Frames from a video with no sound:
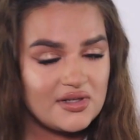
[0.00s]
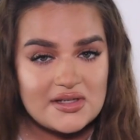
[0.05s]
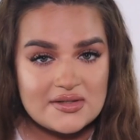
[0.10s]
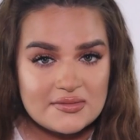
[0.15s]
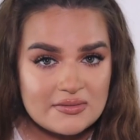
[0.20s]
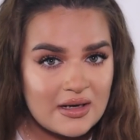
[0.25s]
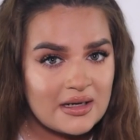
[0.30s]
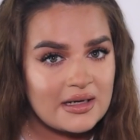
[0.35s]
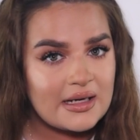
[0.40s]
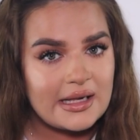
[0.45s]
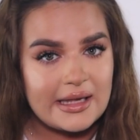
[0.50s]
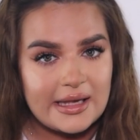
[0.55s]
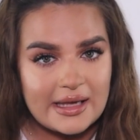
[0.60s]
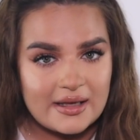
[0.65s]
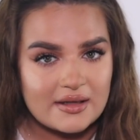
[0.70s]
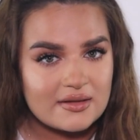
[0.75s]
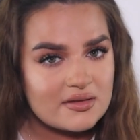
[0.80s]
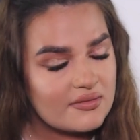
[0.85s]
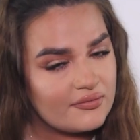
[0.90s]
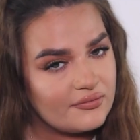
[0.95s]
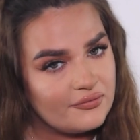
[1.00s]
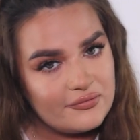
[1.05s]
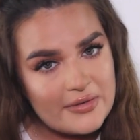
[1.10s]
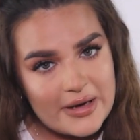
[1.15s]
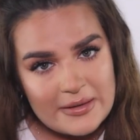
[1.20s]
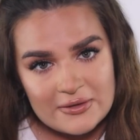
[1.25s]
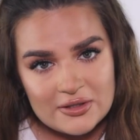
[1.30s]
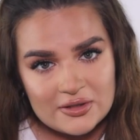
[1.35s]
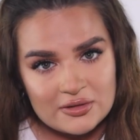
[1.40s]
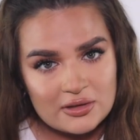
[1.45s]
This one, again,
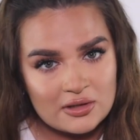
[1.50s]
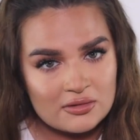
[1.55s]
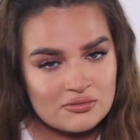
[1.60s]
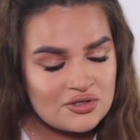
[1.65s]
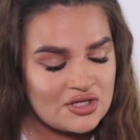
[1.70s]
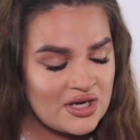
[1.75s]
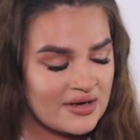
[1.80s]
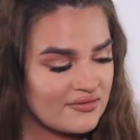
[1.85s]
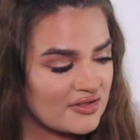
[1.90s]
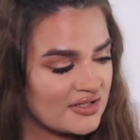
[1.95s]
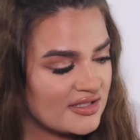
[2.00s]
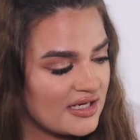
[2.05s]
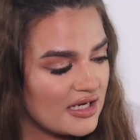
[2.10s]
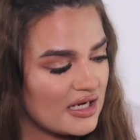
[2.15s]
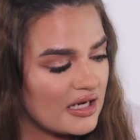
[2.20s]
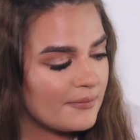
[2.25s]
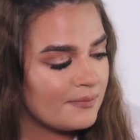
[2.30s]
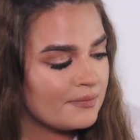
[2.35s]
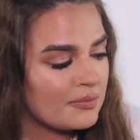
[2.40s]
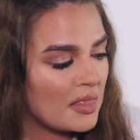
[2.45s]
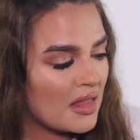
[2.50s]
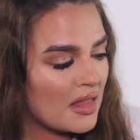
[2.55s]
very good longevity.